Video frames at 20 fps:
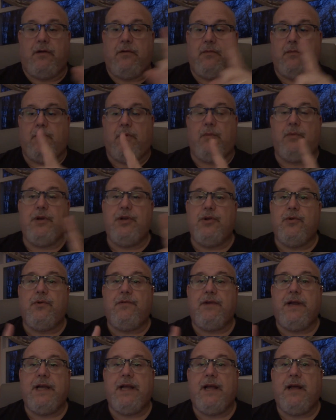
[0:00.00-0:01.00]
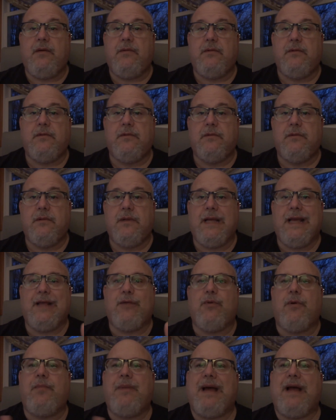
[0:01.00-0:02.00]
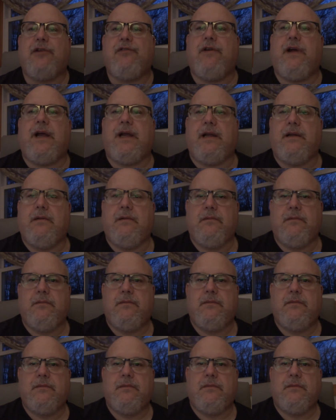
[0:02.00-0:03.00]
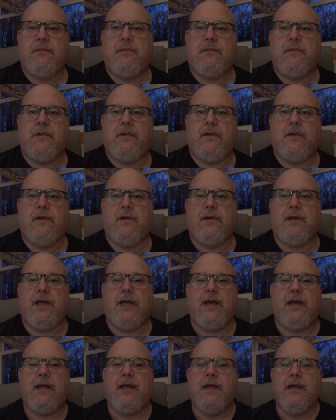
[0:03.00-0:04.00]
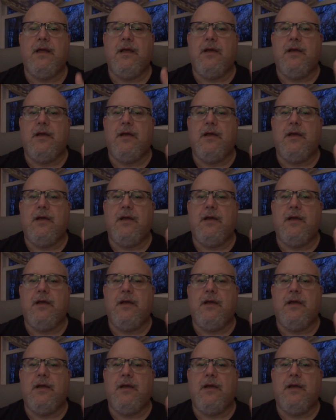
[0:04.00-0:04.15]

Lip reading: what we're doing right now is we're backtracking, okay?